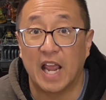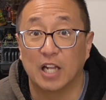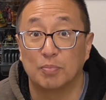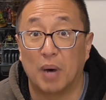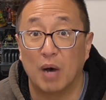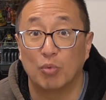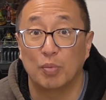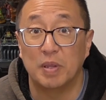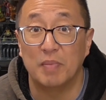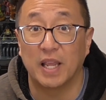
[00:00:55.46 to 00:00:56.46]
and Bob
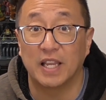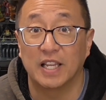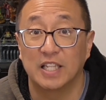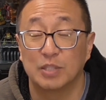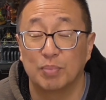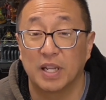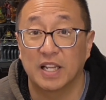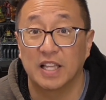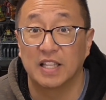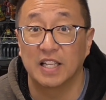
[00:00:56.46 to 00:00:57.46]
will be making his
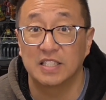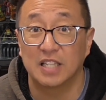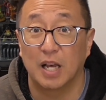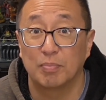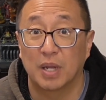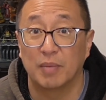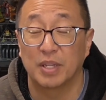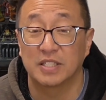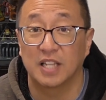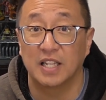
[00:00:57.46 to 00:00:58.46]
pick this
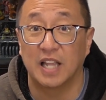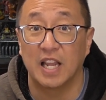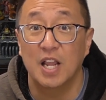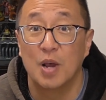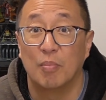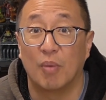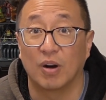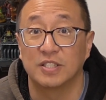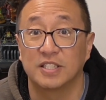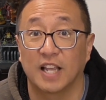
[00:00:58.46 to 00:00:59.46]
upcoming Sunday,
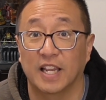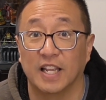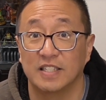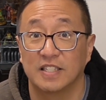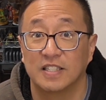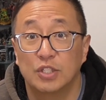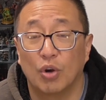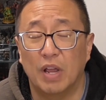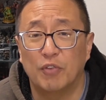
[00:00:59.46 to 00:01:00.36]
March 2nd. So